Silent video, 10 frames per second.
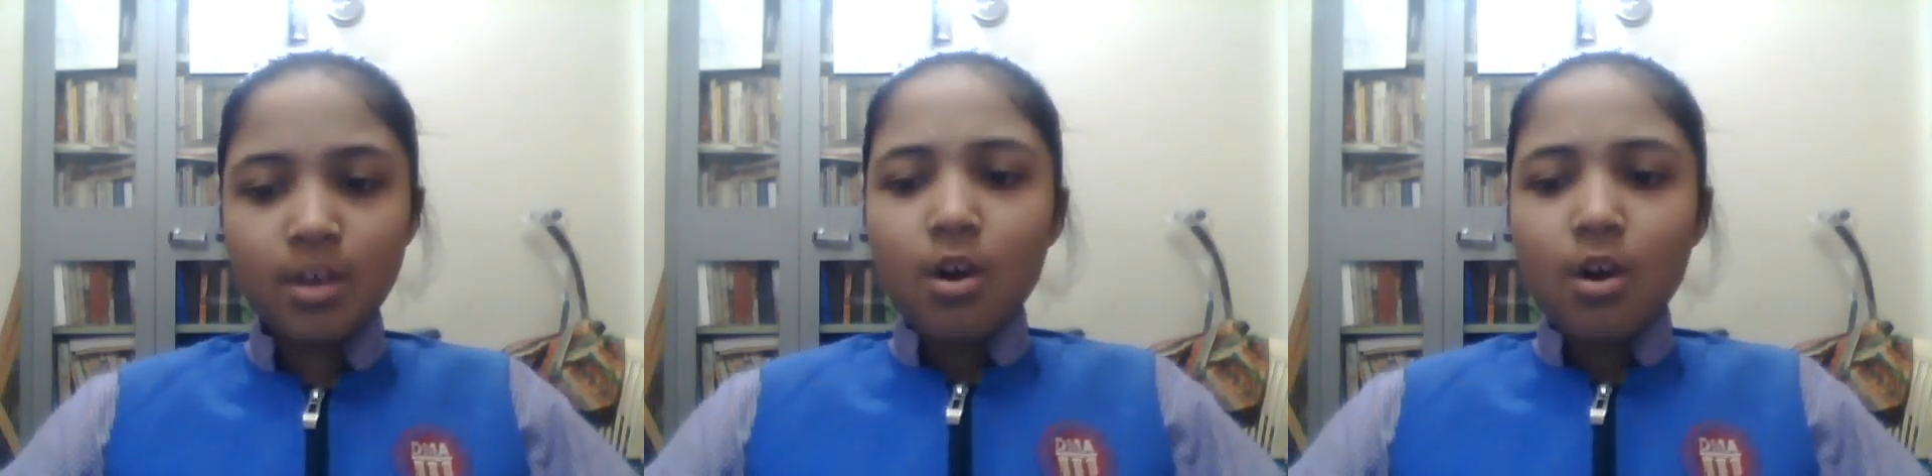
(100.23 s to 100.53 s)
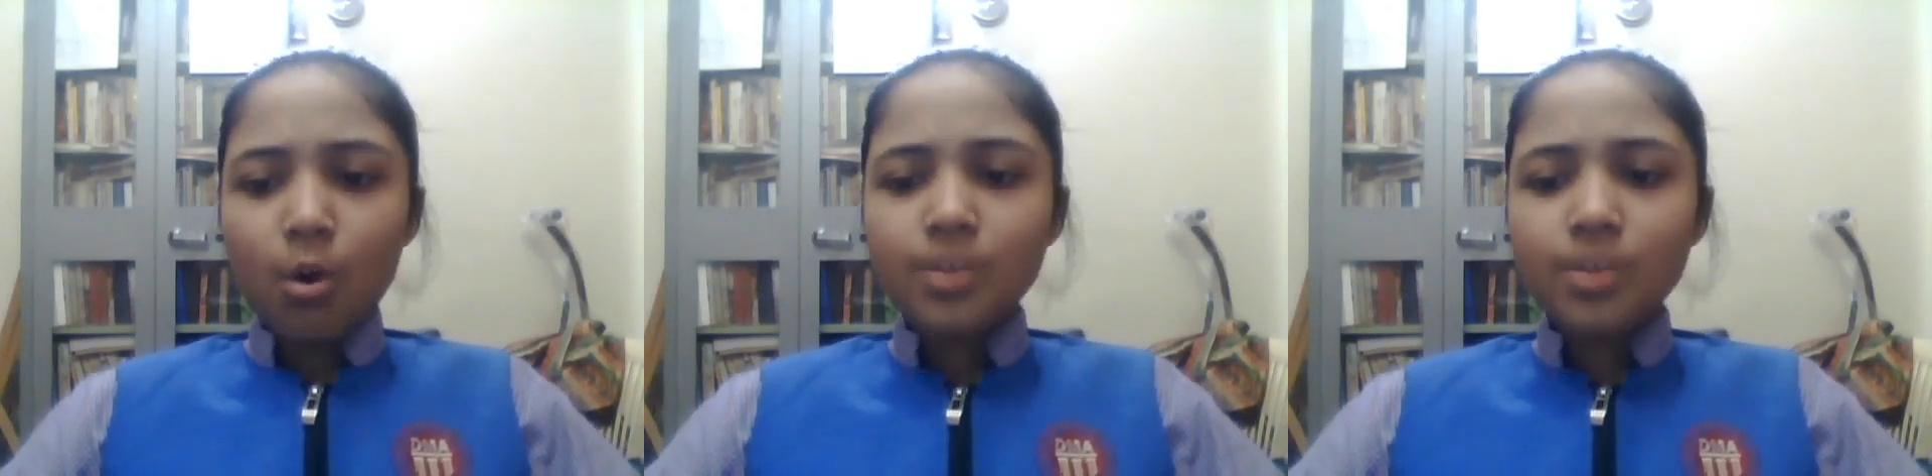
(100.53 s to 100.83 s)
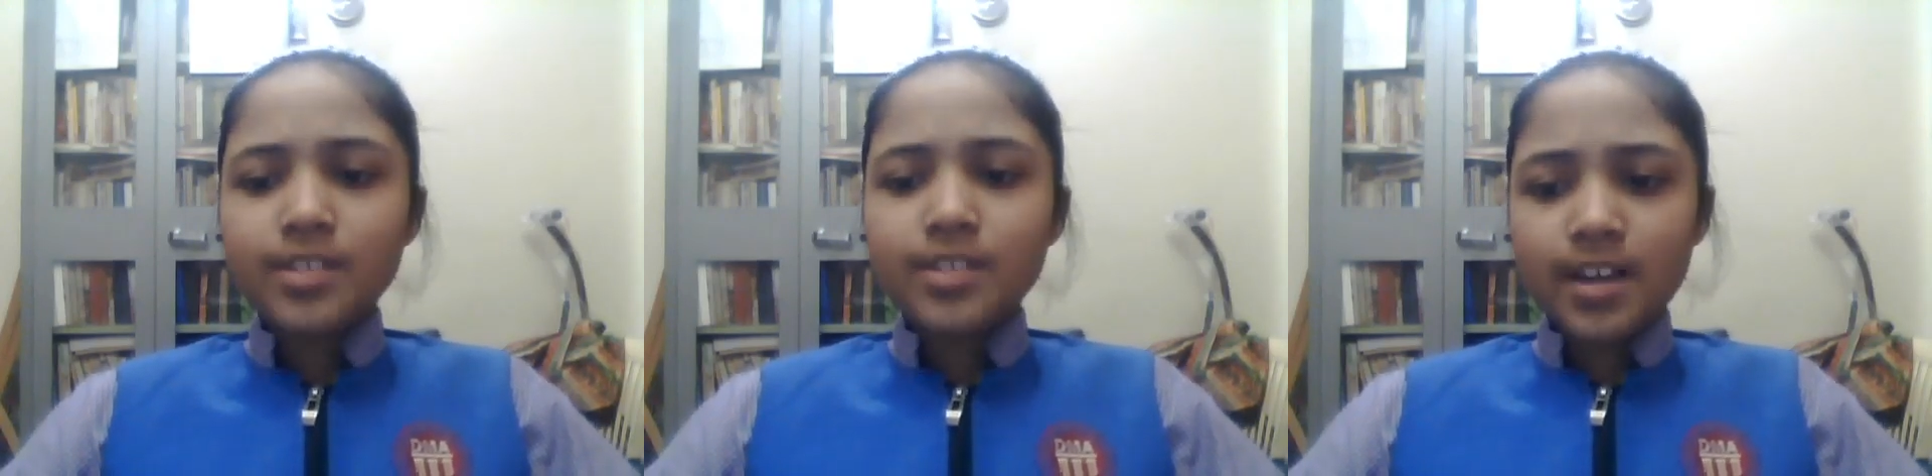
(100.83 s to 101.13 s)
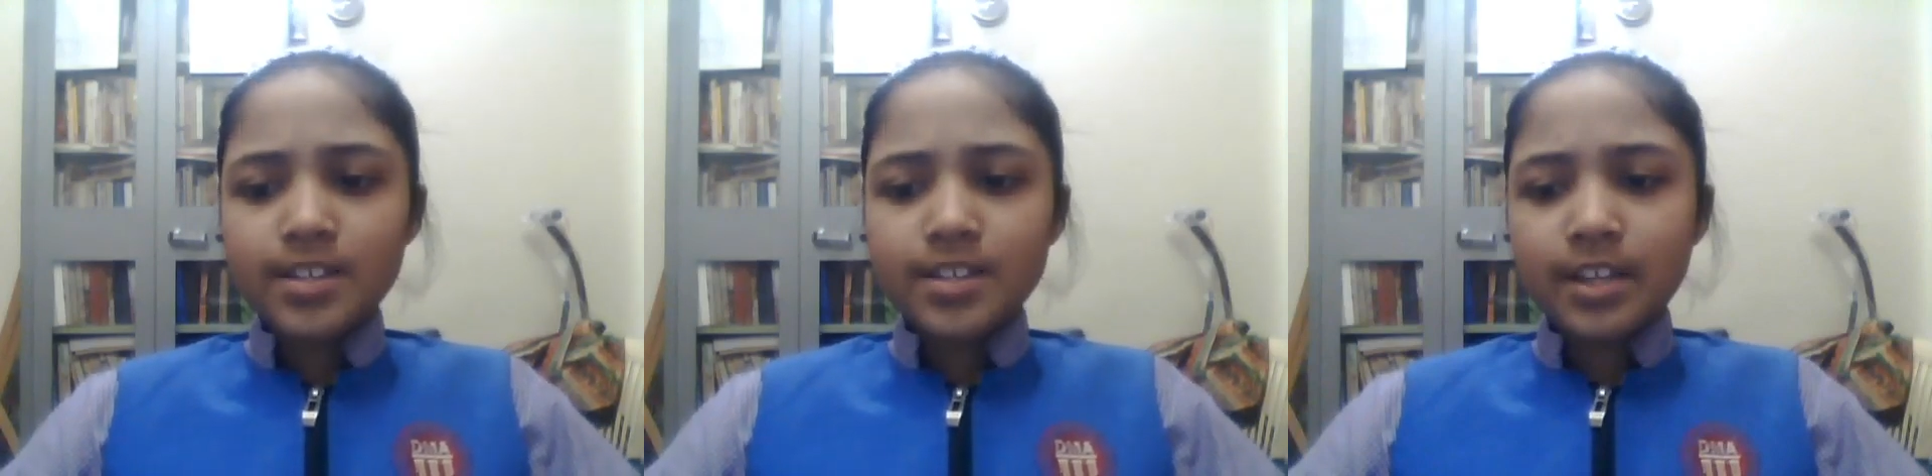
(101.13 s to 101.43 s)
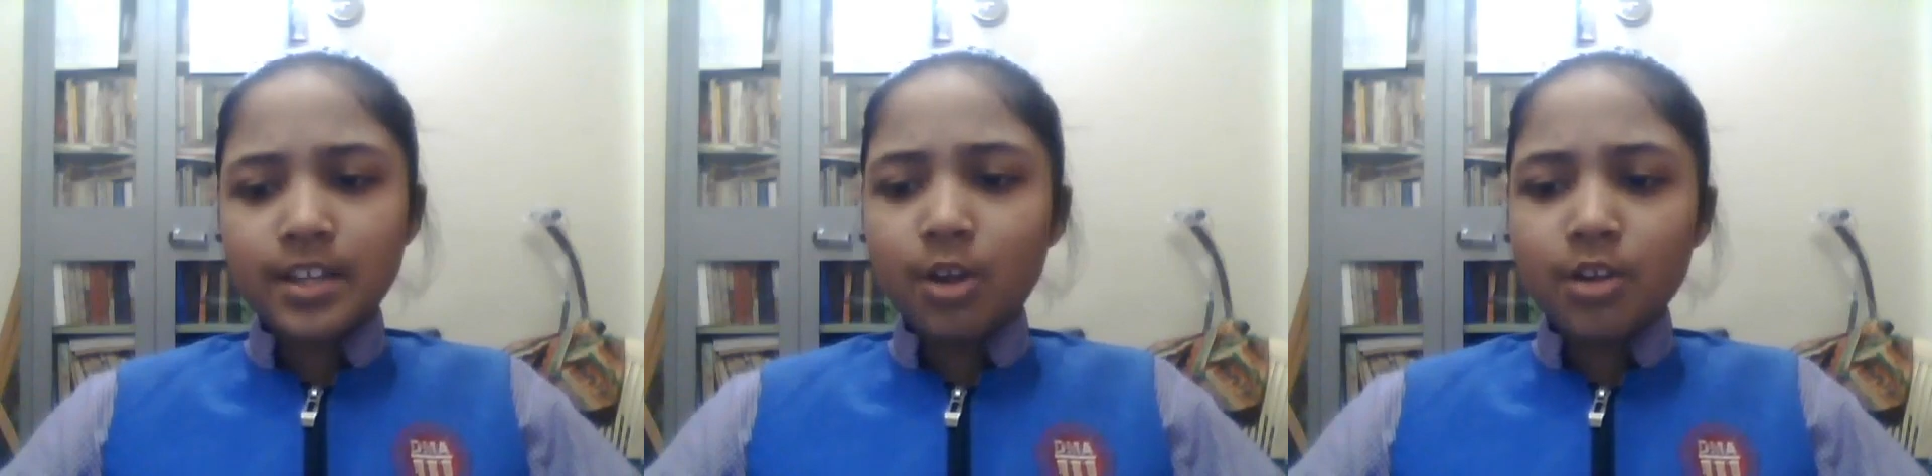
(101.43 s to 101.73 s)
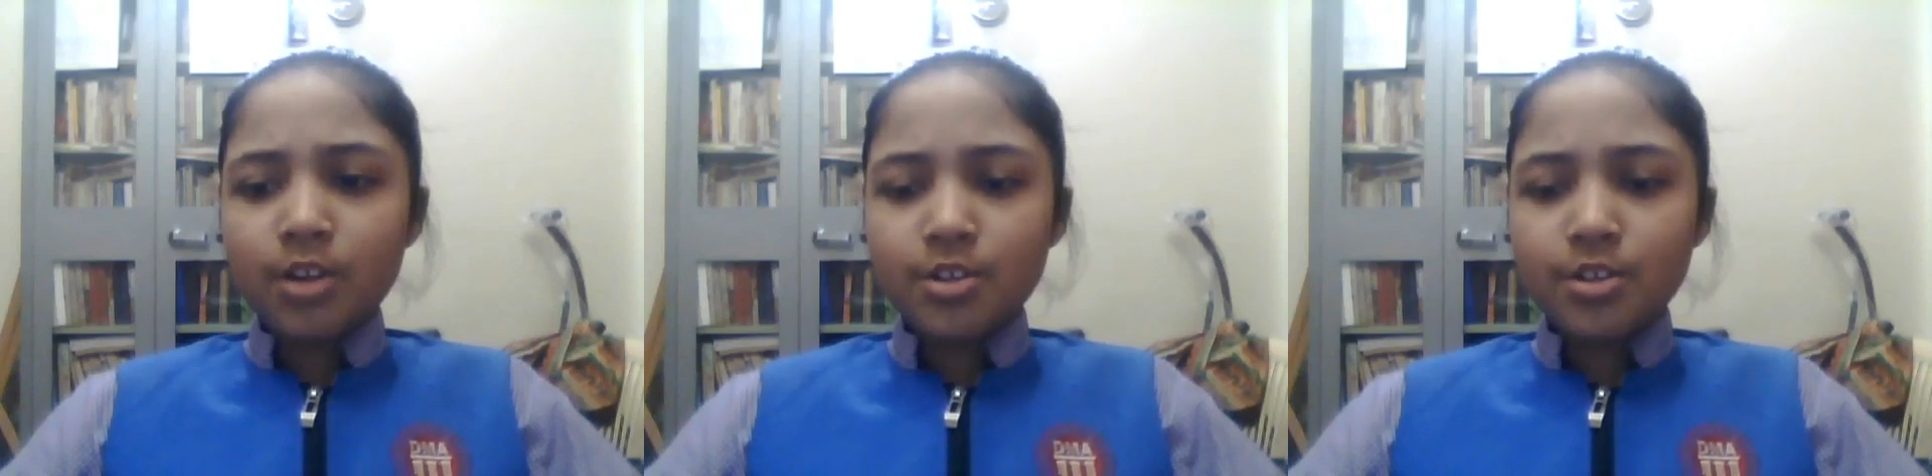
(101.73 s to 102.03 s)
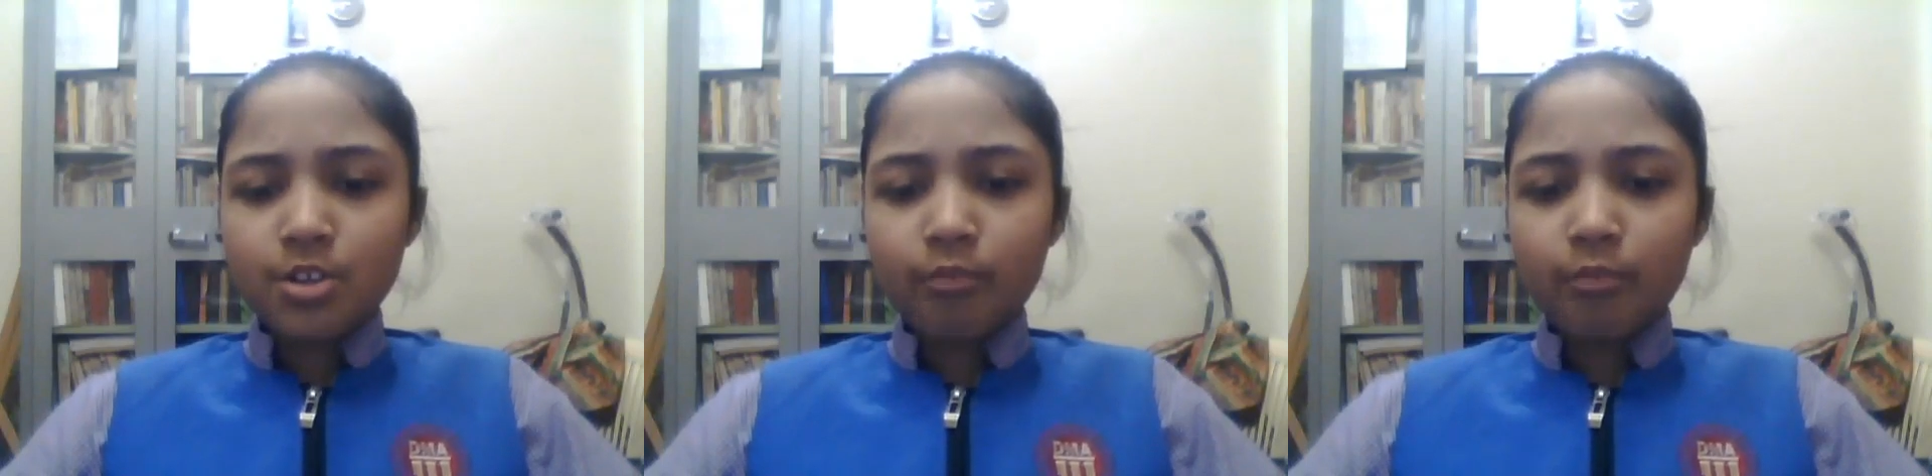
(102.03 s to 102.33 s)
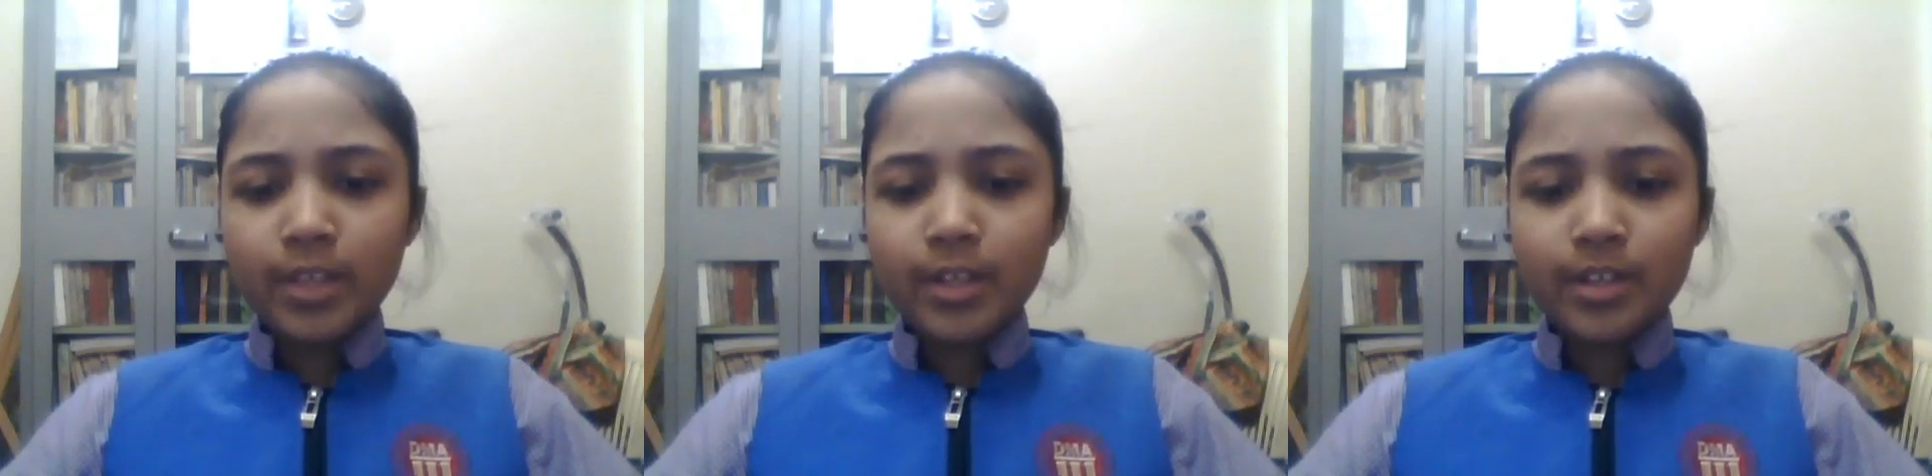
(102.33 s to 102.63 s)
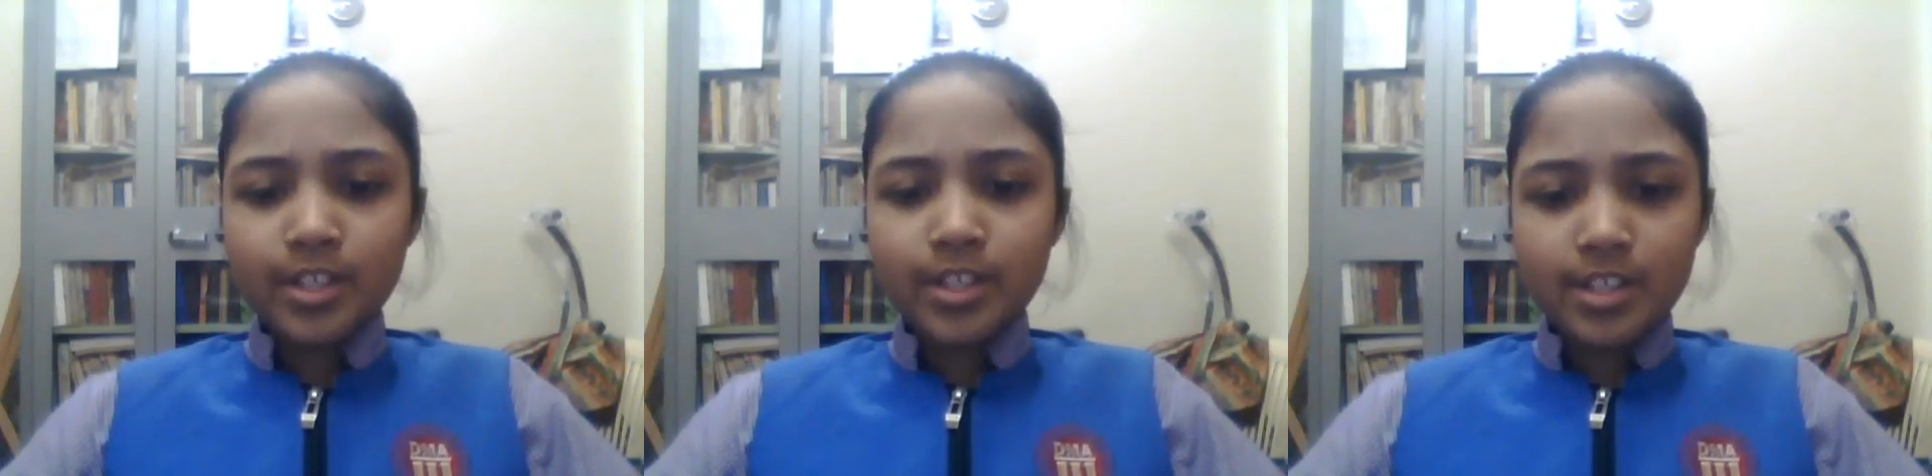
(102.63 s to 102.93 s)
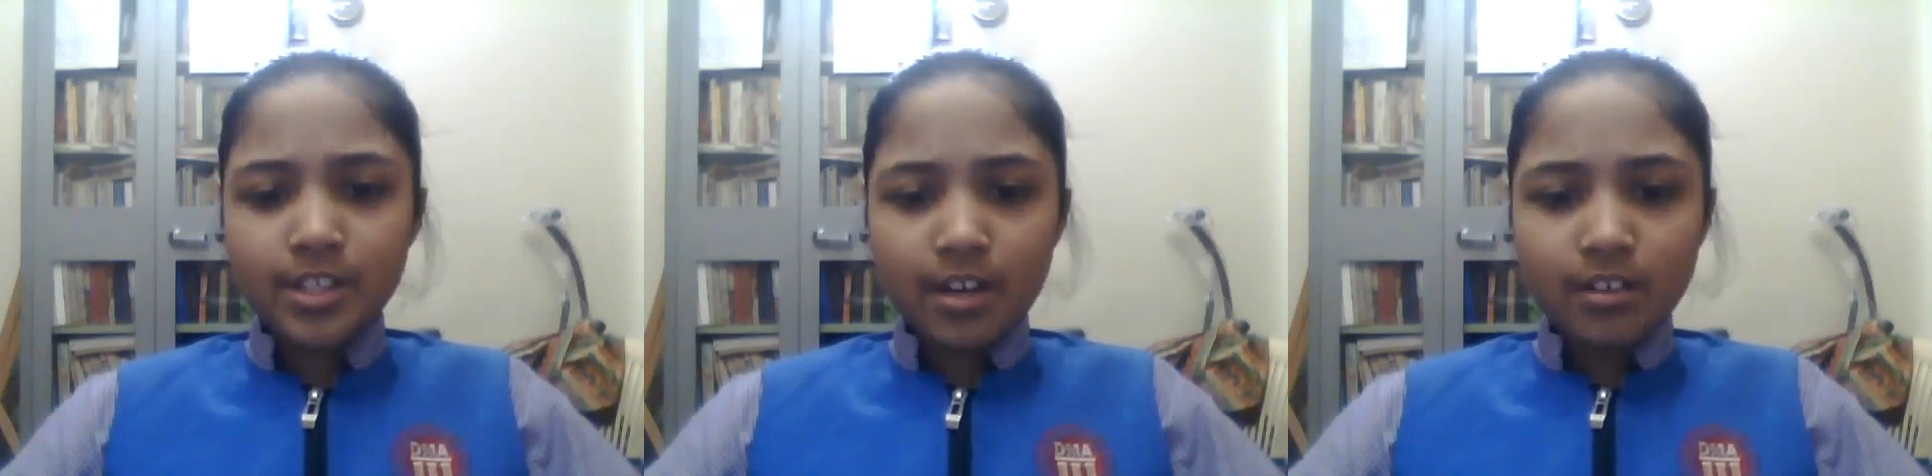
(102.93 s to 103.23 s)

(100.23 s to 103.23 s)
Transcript: O sons and daughters of Mother India,